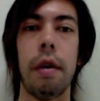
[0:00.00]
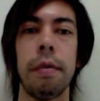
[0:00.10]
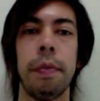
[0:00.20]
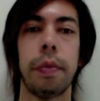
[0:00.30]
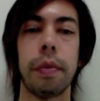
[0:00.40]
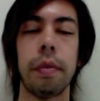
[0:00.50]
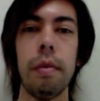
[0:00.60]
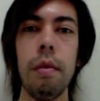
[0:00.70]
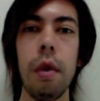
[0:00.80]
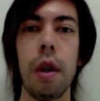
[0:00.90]
and I had to
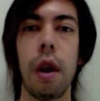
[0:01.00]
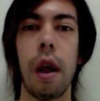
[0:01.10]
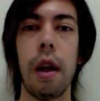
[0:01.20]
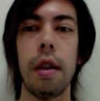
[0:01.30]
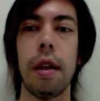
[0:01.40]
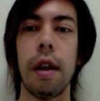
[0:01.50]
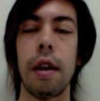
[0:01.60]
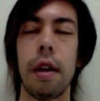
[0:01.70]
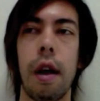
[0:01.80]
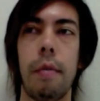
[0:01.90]
get a couple
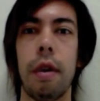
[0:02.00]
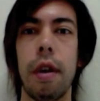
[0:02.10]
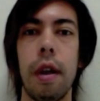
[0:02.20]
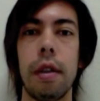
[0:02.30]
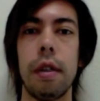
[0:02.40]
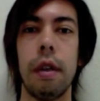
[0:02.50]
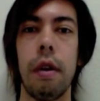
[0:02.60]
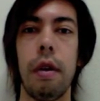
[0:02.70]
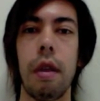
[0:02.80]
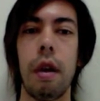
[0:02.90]
hints here and there, but
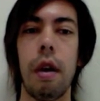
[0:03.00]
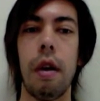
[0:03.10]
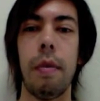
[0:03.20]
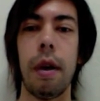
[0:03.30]
um,